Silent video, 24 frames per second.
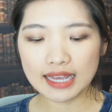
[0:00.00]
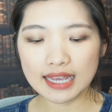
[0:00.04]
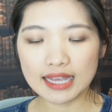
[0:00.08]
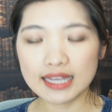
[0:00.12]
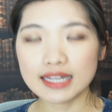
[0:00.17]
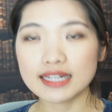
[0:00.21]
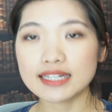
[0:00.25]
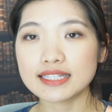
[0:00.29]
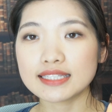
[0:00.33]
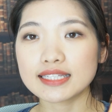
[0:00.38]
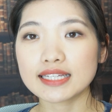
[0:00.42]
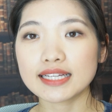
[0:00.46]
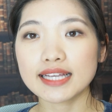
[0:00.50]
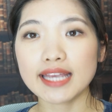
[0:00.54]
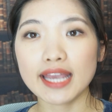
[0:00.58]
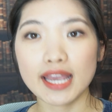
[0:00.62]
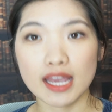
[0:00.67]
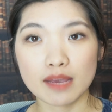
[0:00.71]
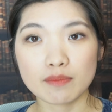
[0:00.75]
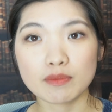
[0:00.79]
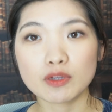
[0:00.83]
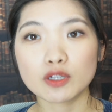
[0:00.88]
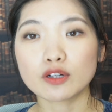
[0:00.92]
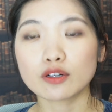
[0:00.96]
It is a
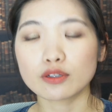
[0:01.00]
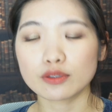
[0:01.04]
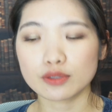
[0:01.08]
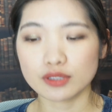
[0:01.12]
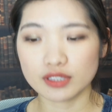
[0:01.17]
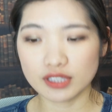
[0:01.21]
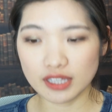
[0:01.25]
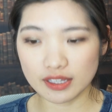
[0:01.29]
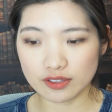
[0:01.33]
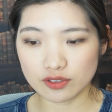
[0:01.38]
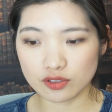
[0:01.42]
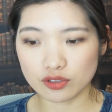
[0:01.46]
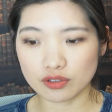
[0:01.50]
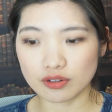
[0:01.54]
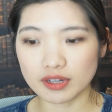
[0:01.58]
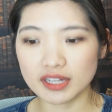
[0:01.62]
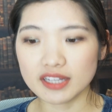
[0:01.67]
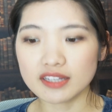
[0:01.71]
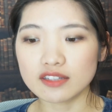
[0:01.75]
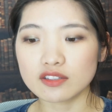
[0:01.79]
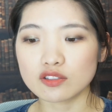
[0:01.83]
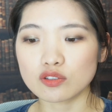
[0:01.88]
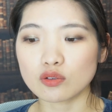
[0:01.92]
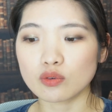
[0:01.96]
chemical
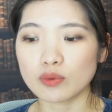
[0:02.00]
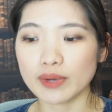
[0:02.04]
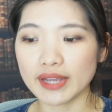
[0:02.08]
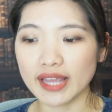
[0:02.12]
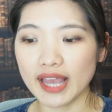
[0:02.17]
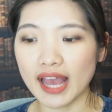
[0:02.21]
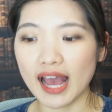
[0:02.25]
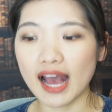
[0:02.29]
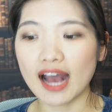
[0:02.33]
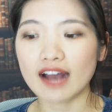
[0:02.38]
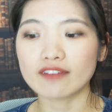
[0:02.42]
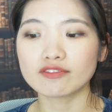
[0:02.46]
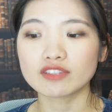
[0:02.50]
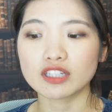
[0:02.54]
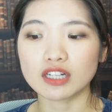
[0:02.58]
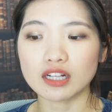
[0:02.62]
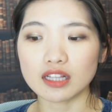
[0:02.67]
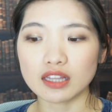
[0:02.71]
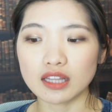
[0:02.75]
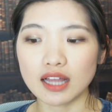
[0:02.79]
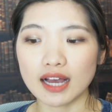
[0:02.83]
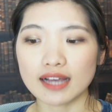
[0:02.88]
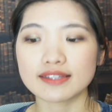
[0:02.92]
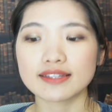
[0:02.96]
sunscreen, so we have the
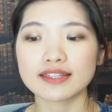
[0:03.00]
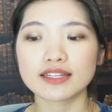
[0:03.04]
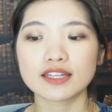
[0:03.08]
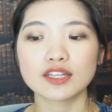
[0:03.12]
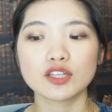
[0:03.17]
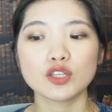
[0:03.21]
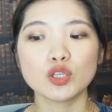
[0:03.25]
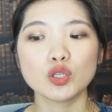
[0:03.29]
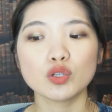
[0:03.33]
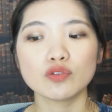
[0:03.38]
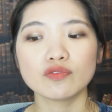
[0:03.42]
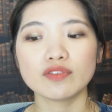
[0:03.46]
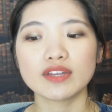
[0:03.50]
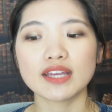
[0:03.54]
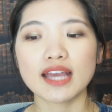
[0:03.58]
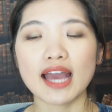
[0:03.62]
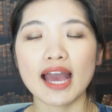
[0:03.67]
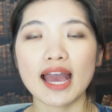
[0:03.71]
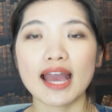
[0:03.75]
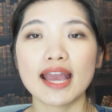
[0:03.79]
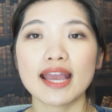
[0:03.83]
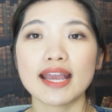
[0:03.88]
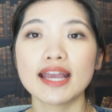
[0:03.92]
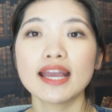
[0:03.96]
classic
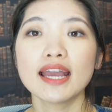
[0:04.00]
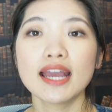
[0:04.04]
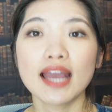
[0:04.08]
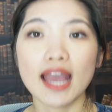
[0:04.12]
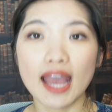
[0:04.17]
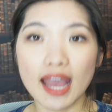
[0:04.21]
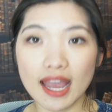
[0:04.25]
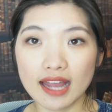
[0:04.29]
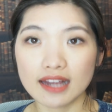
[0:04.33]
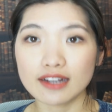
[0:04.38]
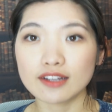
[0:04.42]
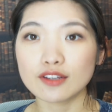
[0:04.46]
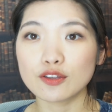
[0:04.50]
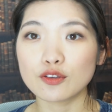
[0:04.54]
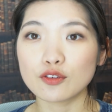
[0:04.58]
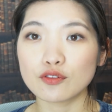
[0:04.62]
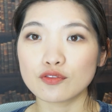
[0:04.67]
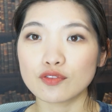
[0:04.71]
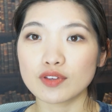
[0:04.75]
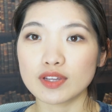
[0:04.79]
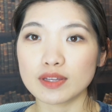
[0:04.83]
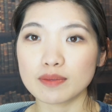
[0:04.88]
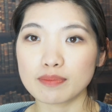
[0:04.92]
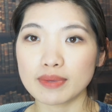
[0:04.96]
UVA and
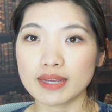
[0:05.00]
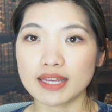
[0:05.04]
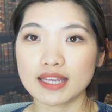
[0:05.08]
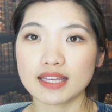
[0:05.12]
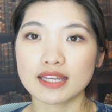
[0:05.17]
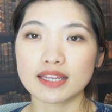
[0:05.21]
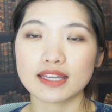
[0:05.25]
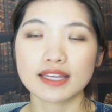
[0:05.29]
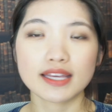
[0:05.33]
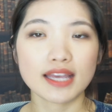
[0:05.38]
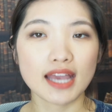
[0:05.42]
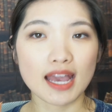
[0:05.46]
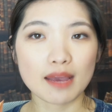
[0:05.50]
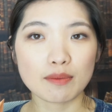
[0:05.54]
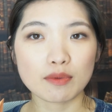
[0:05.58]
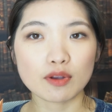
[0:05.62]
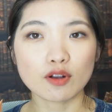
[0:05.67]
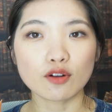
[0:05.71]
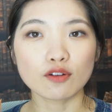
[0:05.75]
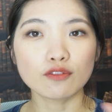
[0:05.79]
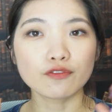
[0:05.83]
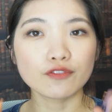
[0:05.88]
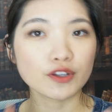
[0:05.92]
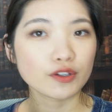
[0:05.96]
UVB
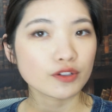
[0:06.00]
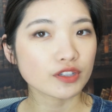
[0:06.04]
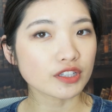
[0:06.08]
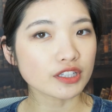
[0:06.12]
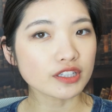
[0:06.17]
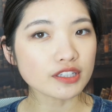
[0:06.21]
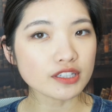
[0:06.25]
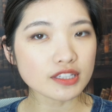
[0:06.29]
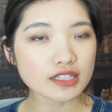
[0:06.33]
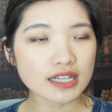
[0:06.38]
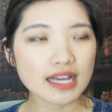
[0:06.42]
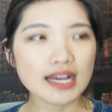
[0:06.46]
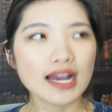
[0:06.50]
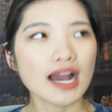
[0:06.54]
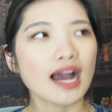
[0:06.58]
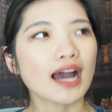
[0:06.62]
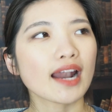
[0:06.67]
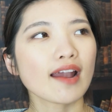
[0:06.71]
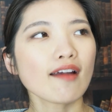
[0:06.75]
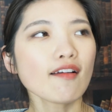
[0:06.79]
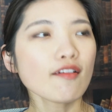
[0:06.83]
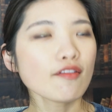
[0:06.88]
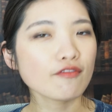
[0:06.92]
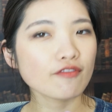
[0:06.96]
chemical filters, and
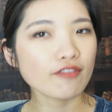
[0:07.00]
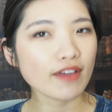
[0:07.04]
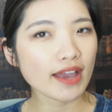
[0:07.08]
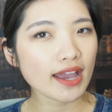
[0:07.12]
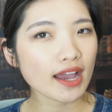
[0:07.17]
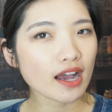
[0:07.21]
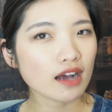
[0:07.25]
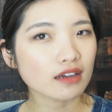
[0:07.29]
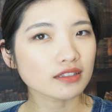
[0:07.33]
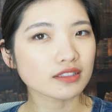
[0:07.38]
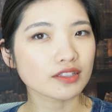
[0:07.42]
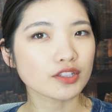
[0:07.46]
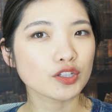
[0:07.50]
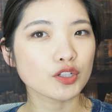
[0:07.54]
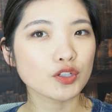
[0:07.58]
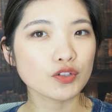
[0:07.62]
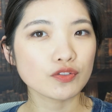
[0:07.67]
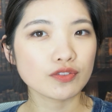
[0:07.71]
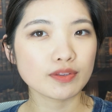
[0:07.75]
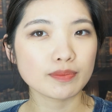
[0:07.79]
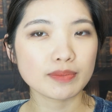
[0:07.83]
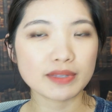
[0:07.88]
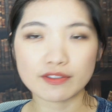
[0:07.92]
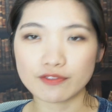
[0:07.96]
I found the
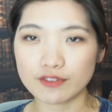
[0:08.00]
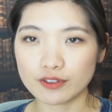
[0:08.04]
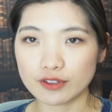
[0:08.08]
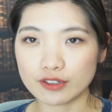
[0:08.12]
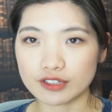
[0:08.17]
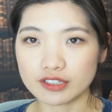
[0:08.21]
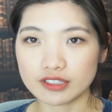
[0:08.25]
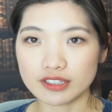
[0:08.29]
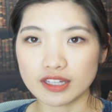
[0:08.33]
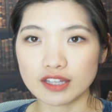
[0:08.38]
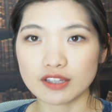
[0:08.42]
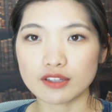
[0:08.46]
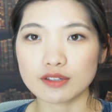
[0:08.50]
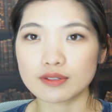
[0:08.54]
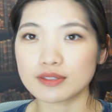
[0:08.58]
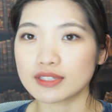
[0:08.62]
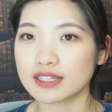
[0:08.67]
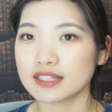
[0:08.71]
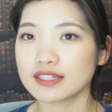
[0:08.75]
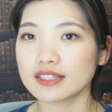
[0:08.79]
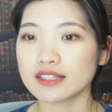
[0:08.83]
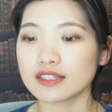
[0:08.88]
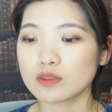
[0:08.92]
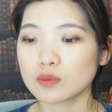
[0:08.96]
UVB filter they use
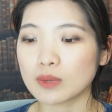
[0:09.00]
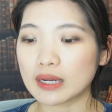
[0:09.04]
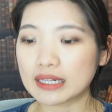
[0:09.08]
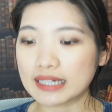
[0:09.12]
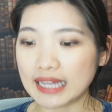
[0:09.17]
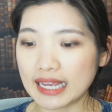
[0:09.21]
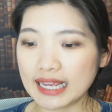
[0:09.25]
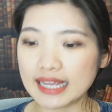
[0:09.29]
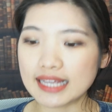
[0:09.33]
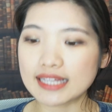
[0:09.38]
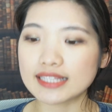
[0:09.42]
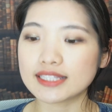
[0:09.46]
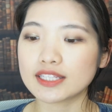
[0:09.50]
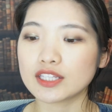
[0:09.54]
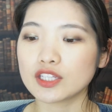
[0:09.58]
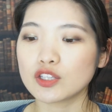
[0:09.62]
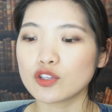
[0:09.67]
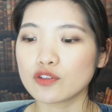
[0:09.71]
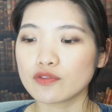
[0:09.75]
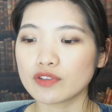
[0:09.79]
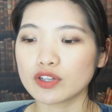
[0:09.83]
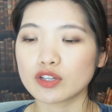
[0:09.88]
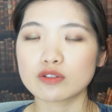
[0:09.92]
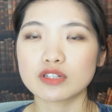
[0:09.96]
in this one is a
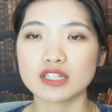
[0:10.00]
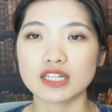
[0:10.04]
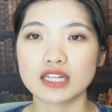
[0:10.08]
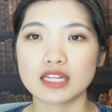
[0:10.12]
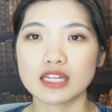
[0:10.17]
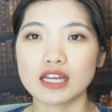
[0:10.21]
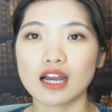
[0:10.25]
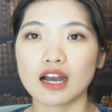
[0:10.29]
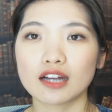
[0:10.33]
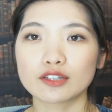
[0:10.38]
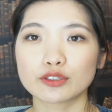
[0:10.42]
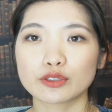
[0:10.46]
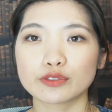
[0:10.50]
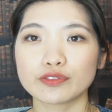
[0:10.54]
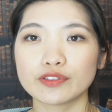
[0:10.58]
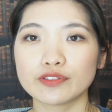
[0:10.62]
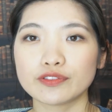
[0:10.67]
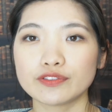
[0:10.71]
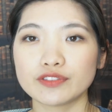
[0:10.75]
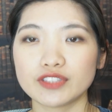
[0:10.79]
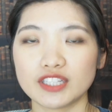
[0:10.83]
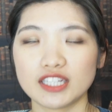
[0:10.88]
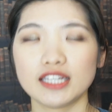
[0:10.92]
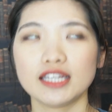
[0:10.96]
UVNOT
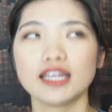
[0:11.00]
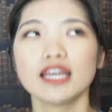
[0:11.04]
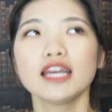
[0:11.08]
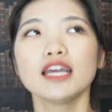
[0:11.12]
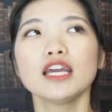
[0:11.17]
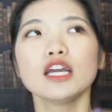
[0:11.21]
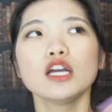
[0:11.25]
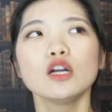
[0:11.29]
150,